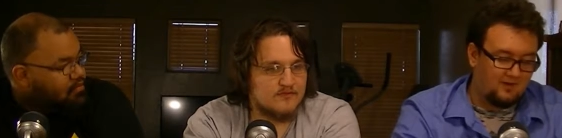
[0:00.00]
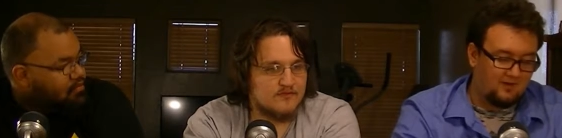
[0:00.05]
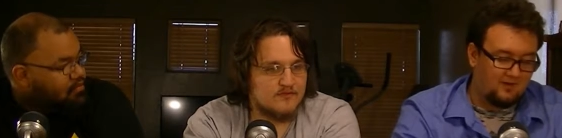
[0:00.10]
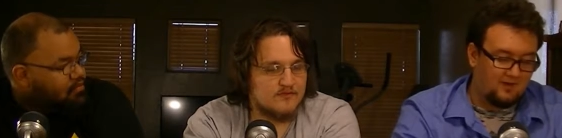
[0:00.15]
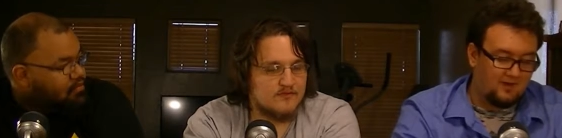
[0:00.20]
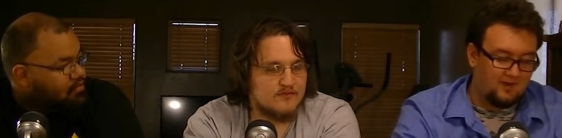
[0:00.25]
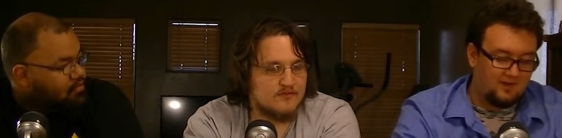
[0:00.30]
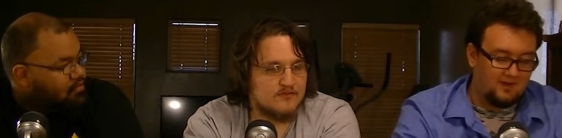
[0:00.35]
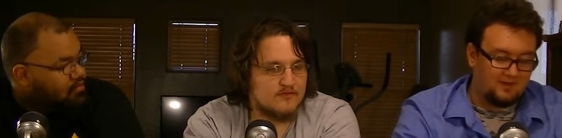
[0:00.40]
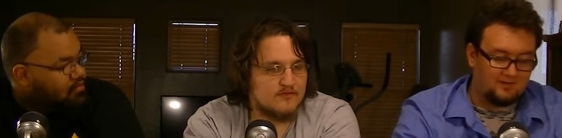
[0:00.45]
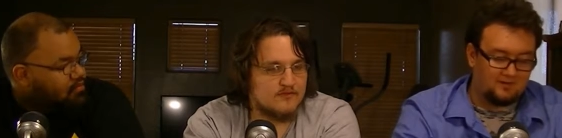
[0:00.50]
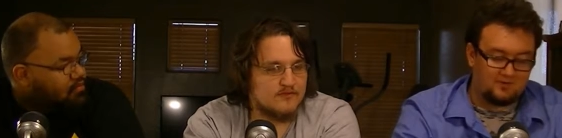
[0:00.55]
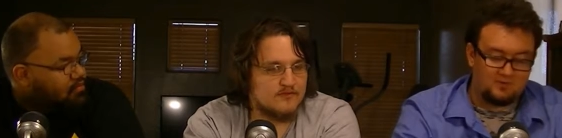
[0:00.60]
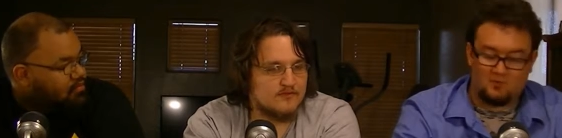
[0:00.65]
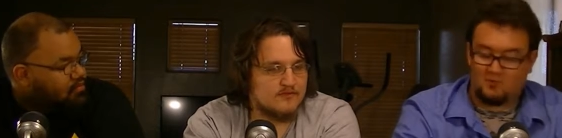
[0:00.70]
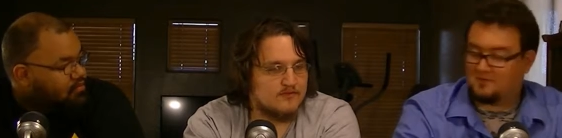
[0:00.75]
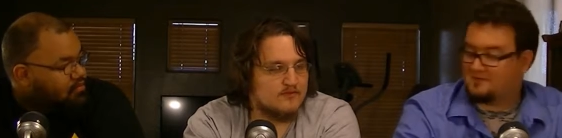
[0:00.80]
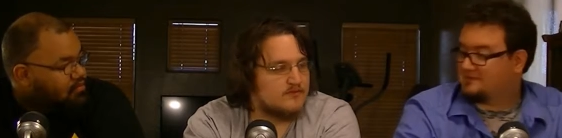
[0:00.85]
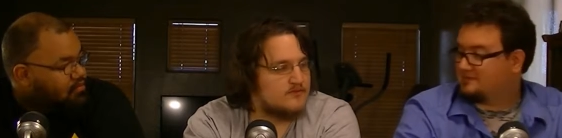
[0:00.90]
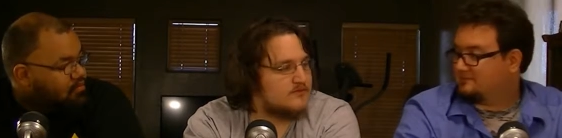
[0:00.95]
Speaker 1: And of
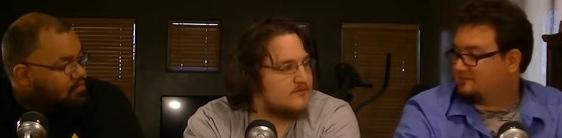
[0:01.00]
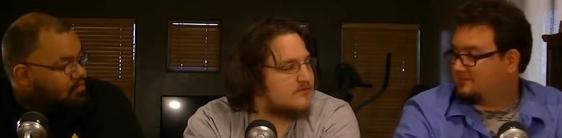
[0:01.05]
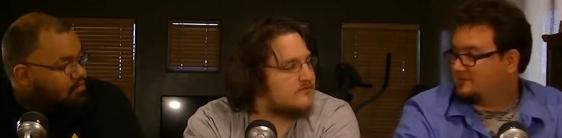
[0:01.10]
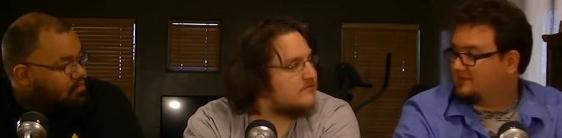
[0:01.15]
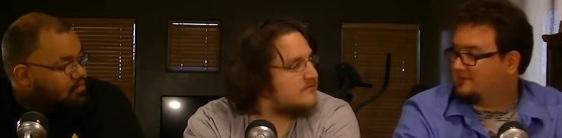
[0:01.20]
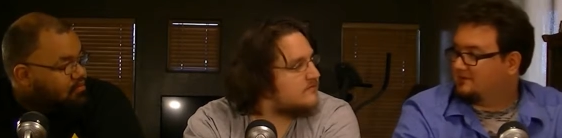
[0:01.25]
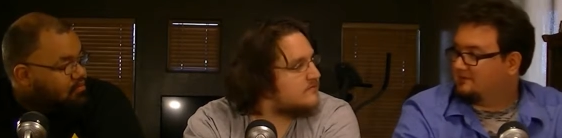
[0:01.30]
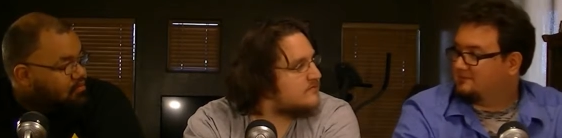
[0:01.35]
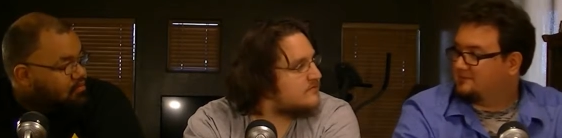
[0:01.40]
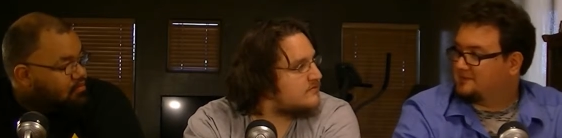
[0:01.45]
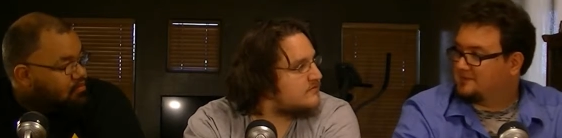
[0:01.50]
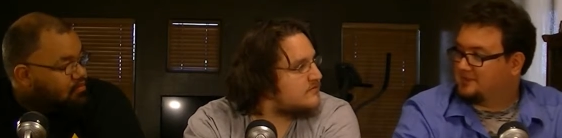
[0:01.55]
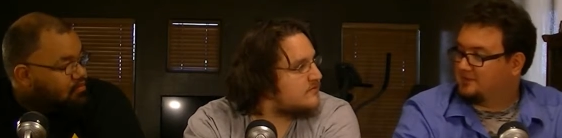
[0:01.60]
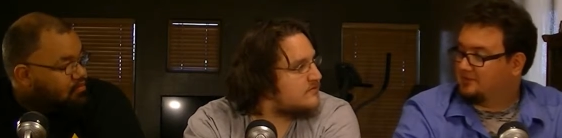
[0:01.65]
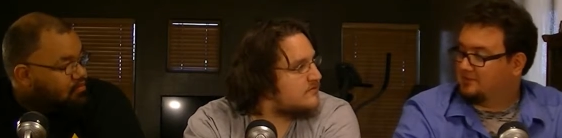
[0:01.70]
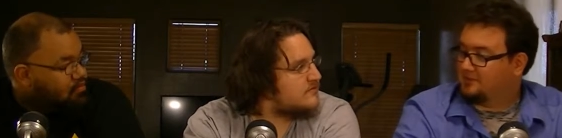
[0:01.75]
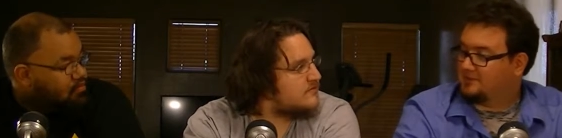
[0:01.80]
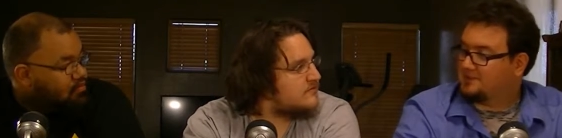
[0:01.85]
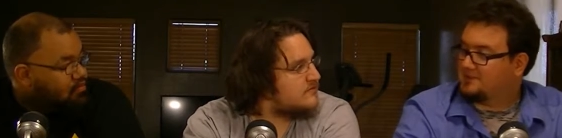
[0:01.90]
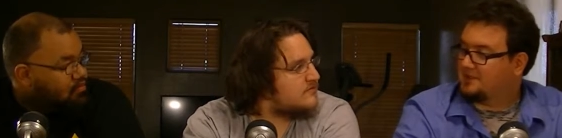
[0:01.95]
course, to
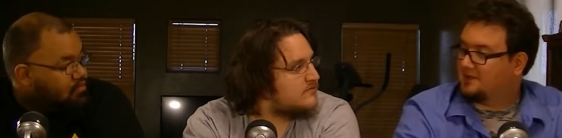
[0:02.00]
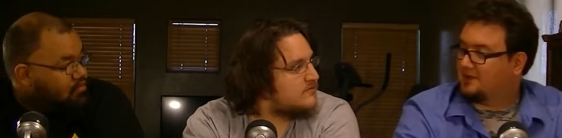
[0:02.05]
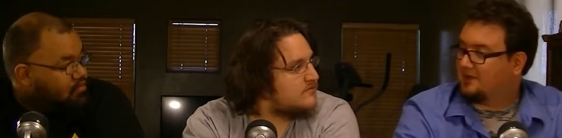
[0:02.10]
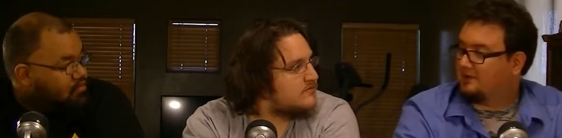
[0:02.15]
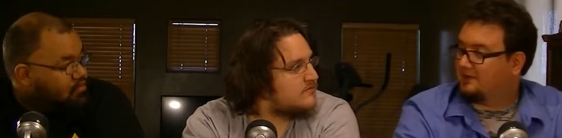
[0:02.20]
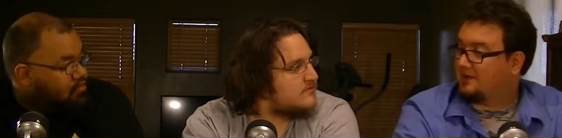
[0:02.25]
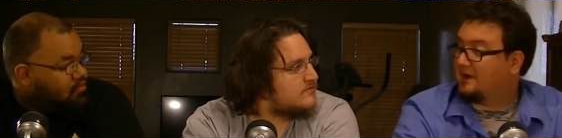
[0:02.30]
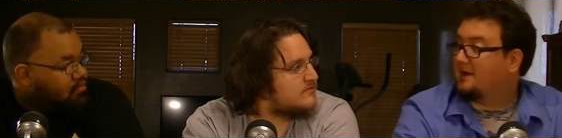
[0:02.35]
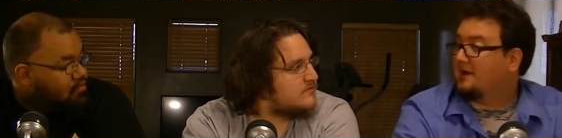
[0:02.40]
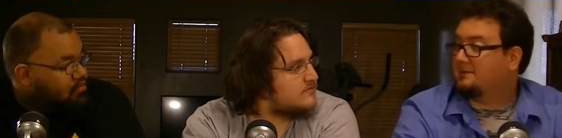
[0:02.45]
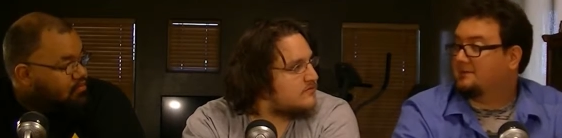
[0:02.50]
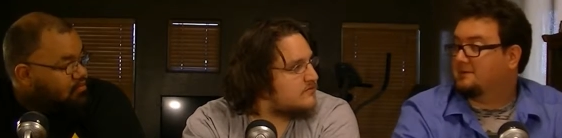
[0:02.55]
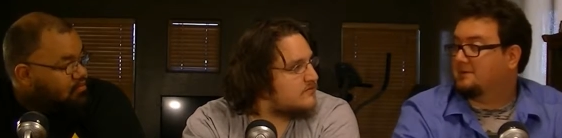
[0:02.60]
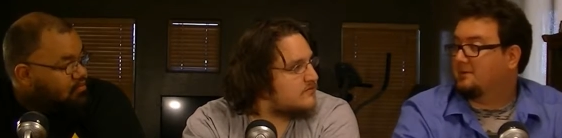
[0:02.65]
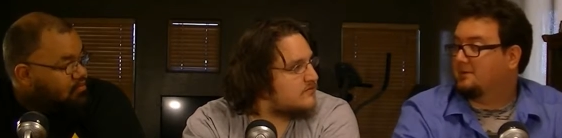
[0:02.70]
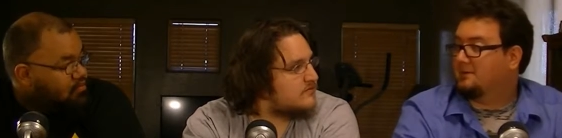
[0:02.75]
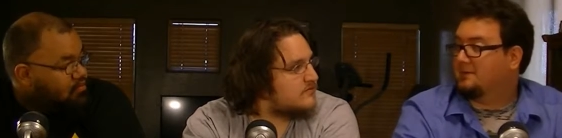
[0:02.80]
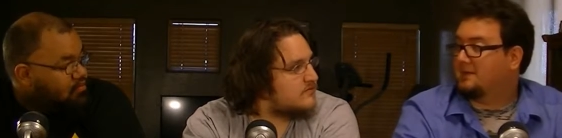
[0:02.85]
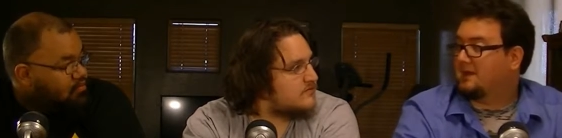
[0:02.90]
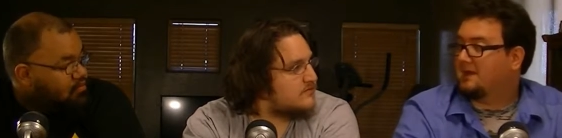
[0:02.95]
seal the shutout, I have to
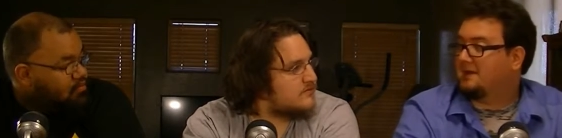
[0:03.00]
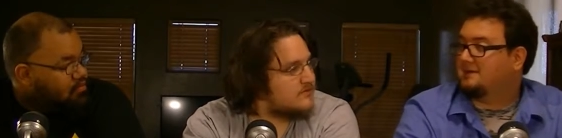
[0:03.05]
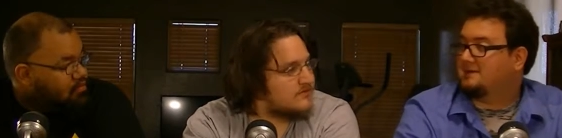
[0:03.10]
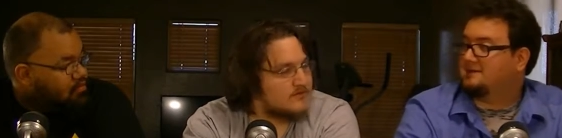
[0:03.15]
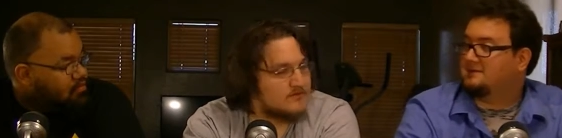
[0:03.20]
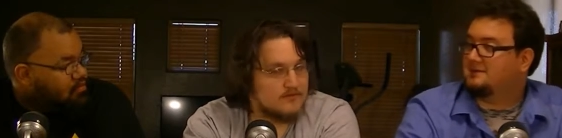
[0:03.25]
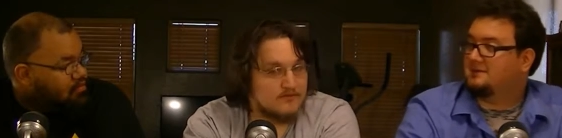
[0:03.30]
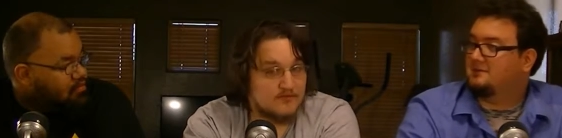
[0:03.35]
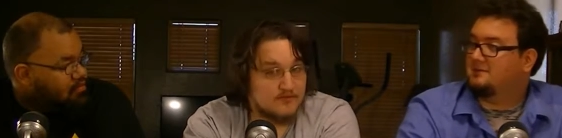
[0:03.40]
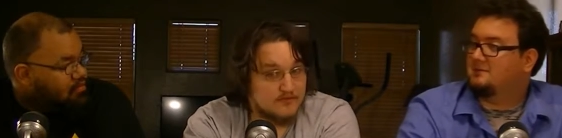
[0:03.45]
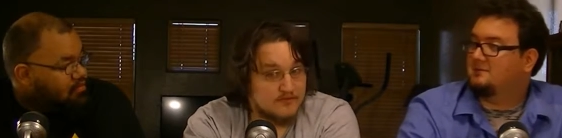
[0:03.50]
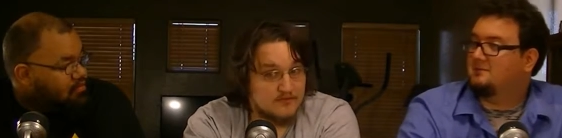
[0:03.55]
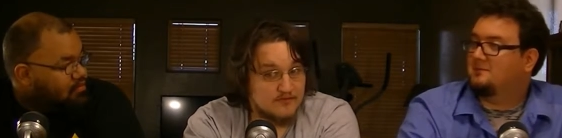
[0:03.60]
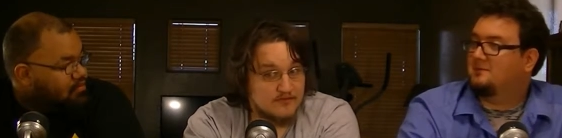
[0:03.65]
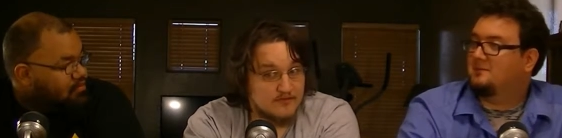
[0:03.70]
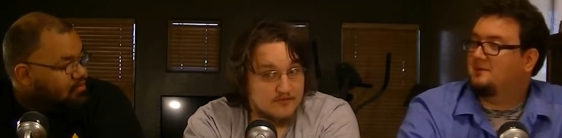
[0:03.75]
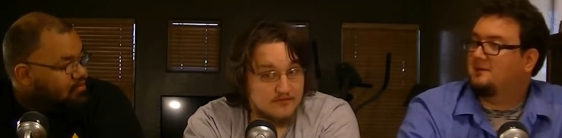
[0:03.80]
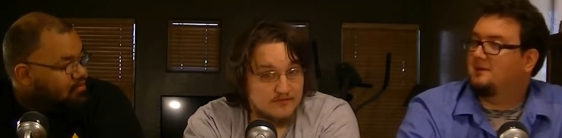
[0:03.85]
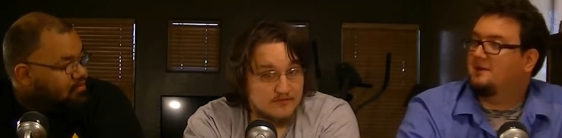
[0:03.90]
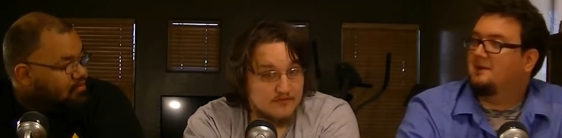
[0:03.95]
go with Andy too.
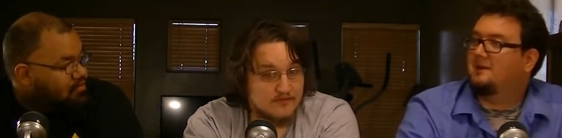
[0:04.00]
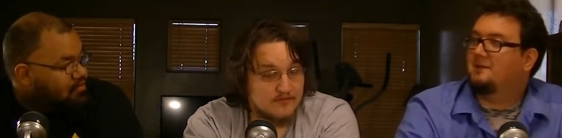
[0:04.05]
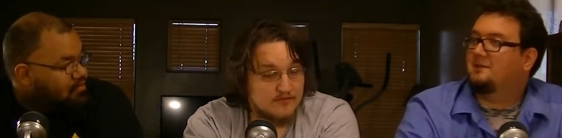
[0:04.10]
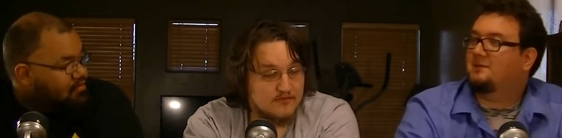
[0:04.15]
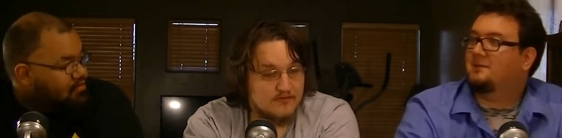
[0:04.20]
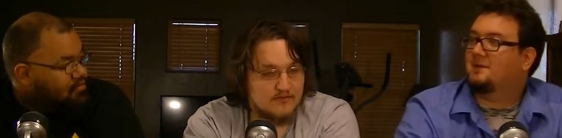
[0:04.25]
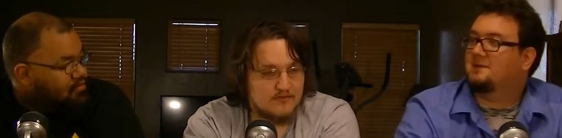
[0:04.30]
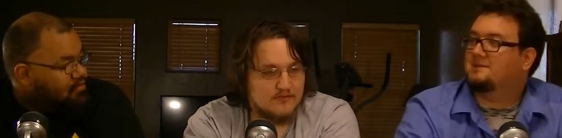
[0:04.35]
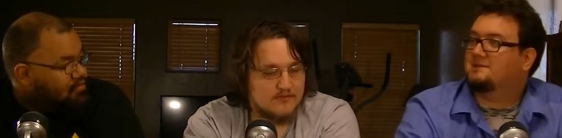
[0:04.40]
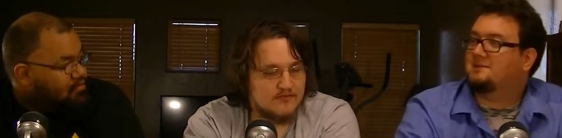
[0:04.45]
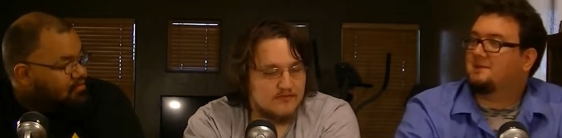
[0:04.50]
Let's